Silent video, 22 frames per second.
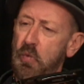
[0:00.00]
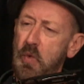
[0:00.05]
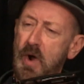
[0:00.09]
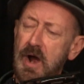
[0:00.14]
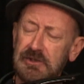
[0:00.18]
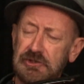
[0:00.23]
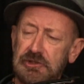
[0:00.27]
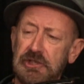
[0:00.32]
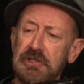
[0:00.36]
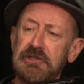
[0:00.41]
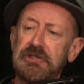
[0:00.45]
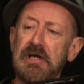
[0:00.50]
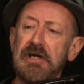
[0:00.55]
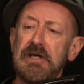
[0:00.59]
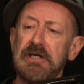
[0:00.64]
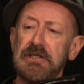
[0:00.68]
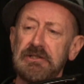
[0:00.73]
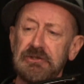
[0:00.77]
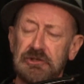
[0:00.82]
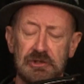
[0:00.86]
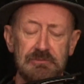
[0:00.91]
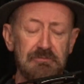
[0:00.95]
what you
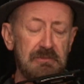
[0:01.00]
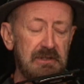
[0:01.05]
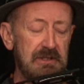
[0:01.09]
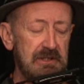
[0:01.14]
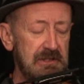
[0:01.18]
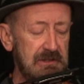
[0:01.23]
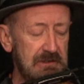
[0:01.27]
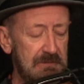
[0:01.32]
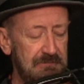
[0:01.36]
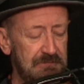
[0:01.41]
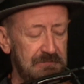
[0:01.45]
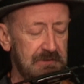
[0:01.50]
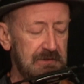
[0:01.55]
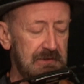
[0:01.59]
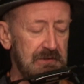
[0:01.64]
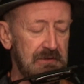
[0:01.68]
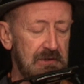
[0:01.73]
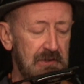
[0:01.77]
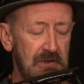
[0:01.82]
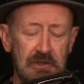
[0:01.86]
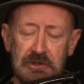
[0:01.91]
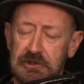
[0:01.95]
done to me?
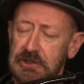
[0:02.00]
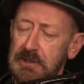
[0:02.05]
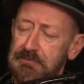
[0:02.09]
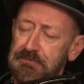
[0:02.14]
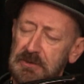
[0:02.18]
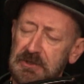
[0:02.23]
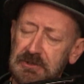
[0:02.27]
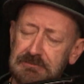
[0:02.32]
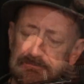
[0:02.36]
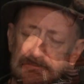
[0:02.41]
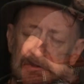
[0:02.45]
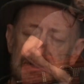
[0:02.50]
You put